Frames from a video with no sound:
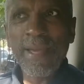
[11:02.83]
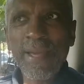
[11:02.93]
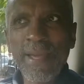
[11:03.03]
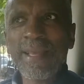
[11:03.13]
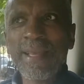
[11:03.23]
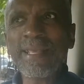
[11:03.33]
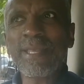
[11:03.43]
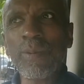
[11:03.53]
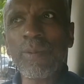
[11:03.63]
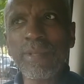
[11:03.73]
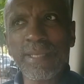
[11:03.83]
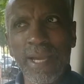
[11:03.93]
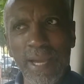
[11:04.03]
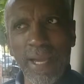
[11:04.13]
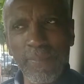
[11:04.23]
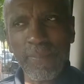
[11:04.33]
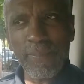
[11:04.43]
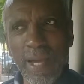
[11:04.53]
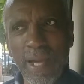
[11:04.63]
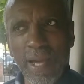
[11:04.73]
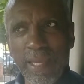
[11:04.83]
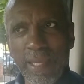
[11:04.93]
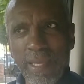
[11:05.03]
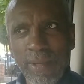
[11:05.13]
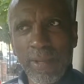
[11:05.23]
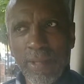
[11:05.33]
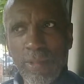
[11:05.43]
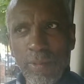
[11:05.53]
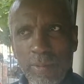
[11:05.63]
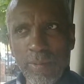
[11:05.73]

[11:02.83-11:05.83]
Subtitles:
That's the only time I used